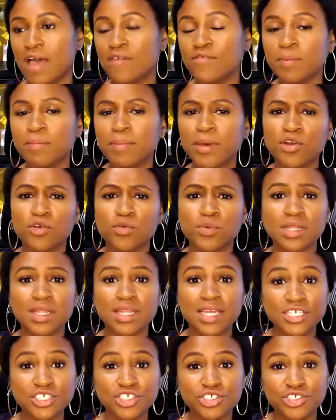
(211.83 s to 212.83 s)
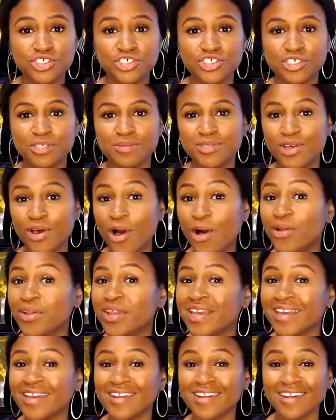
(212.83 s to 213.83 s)
having better relationships,
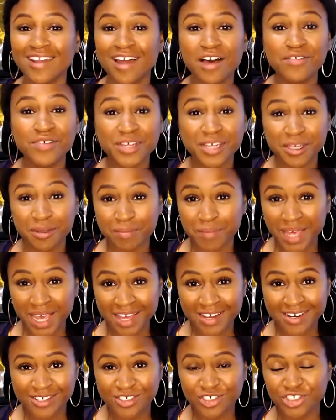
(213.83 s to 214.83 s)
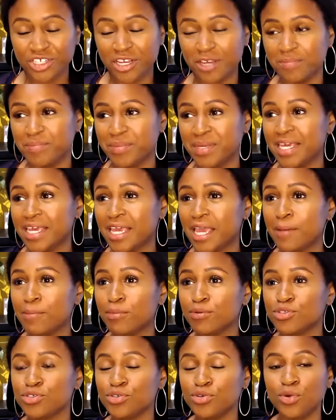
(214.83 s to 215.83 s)
calling in love and companionship, being
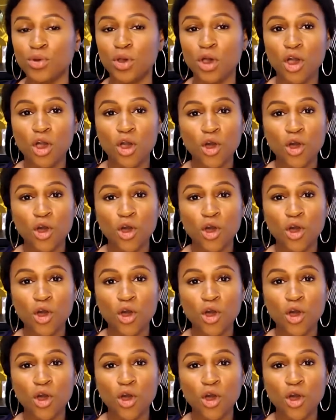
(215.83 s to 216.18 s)
able to